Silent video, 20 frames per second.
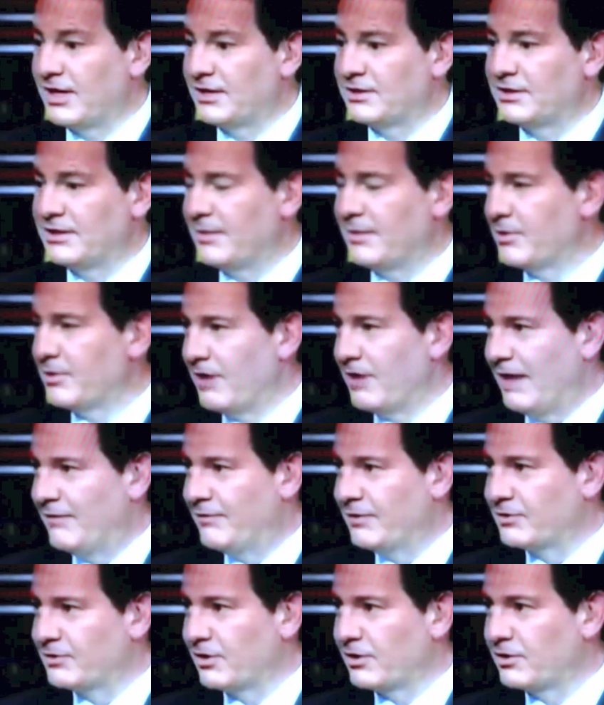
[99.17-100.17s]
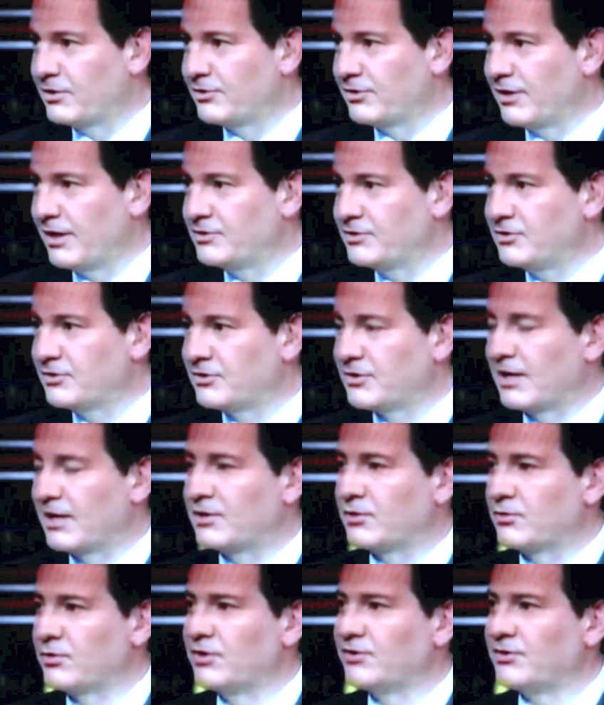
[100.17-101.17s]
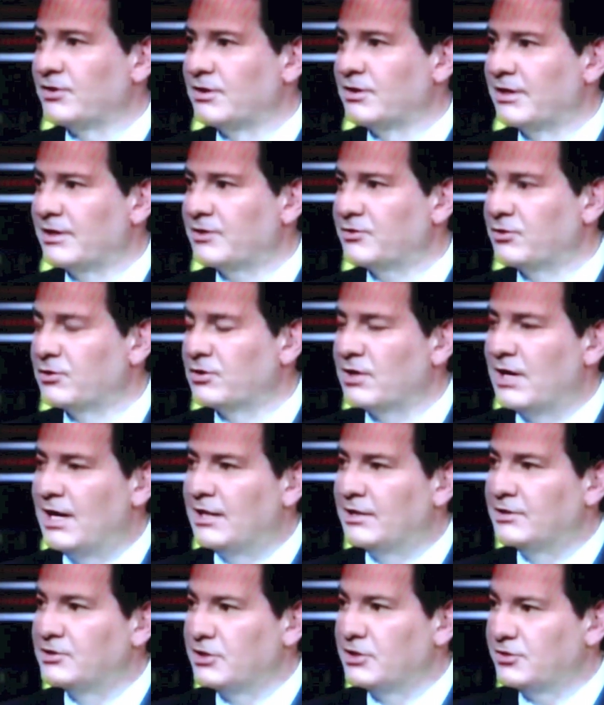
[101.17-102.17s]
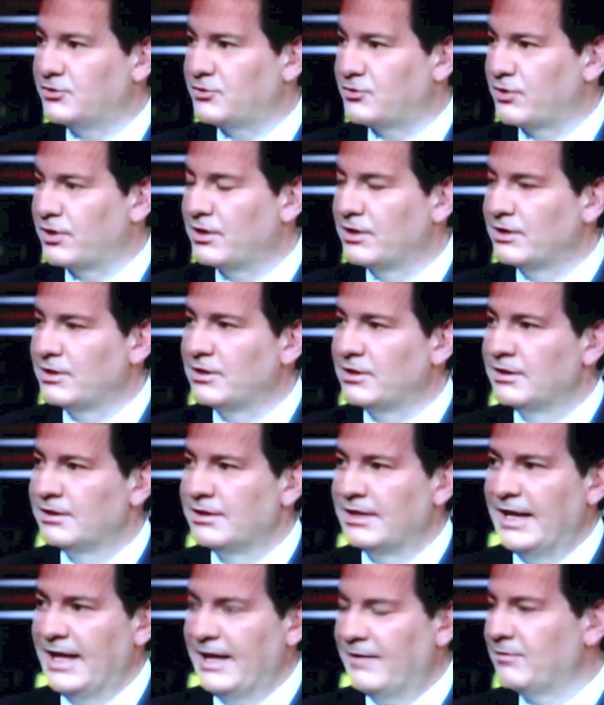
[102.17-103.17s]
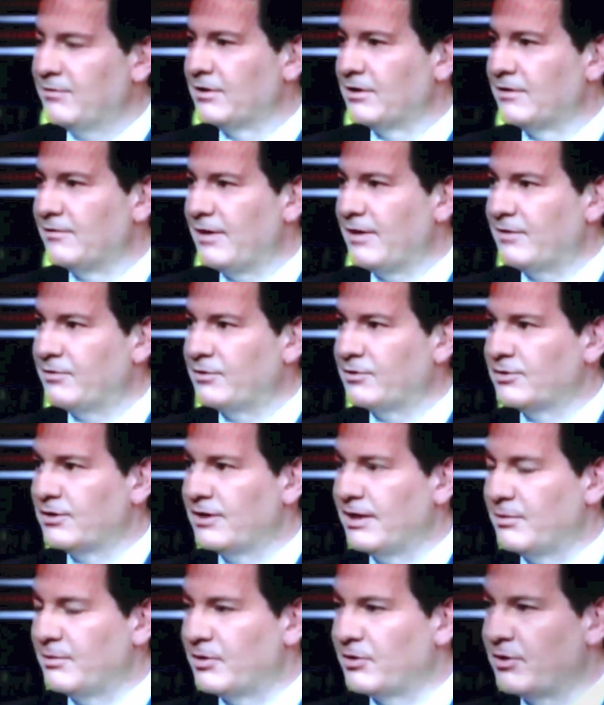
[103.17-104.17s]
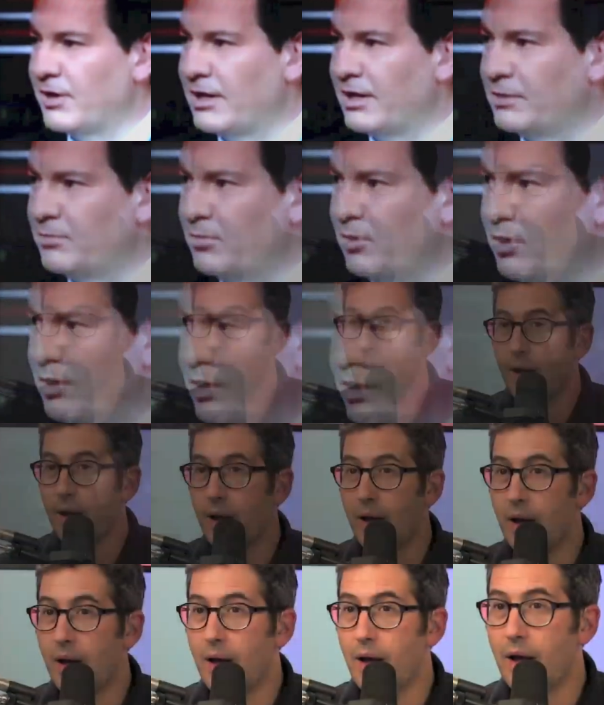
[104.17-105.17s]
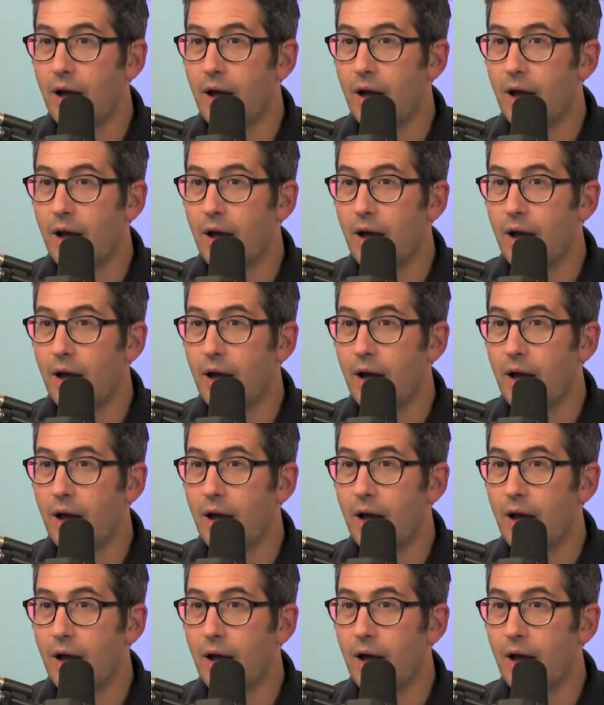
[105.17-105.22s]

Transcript: She's got the demographics on her side. She's got the recent electoral college history that heavily favors the Democratic Party.